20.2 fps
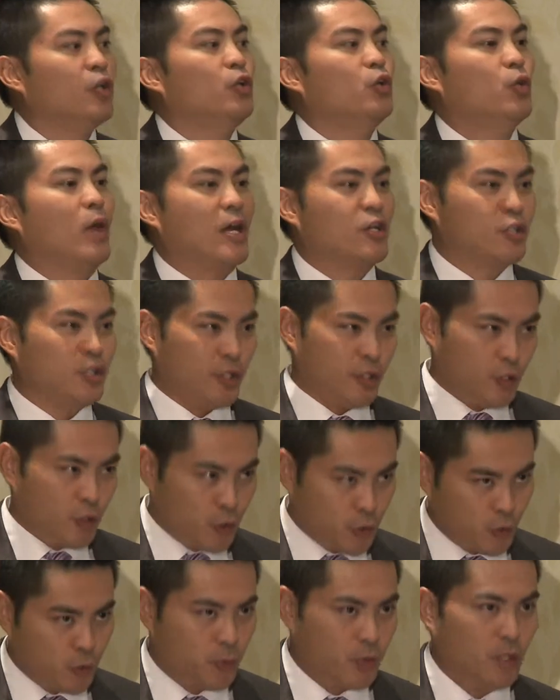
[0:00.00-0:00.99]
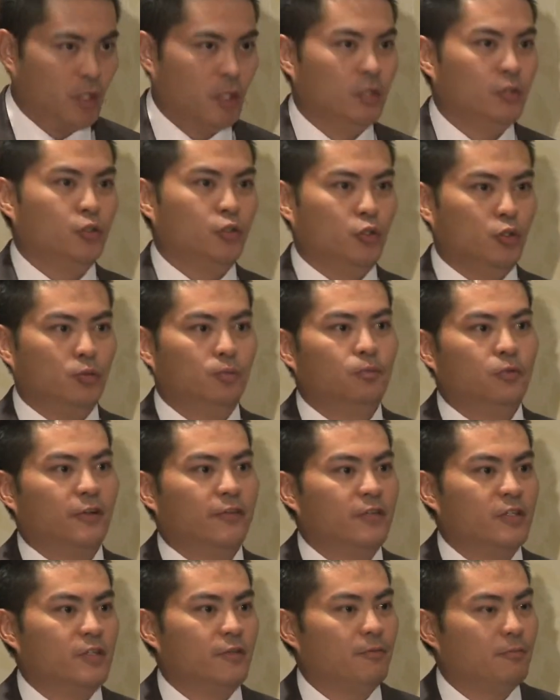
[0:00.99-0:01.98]
you actually do
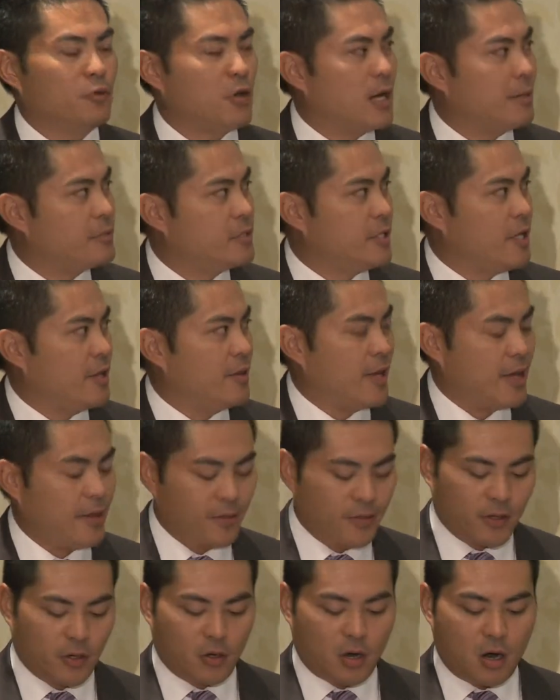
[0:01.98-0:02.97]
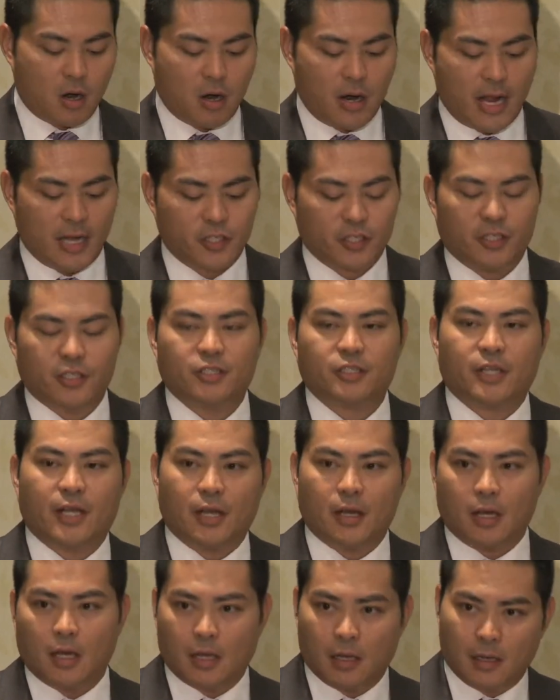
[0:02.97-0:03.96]
pre-visit preps and that there are actually
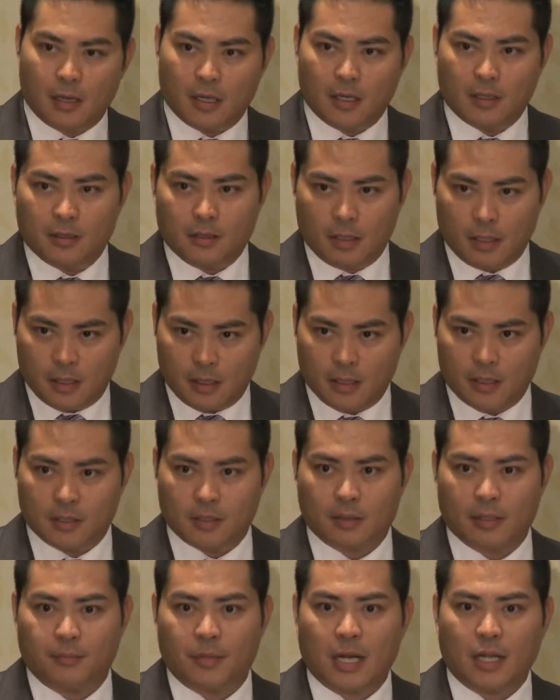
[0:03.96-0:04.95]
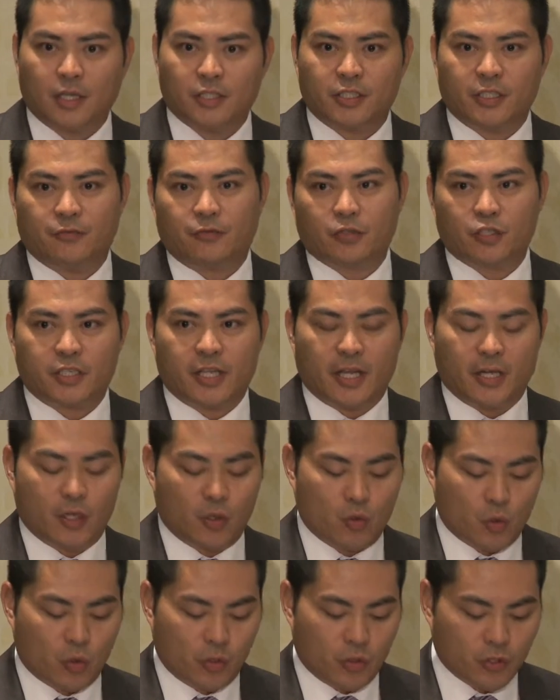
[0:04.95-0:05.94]
a policy for standing
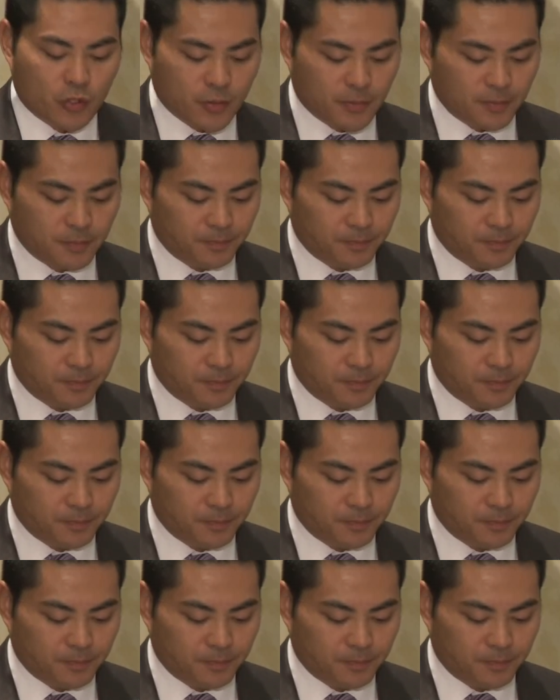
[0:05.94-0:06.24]
orders.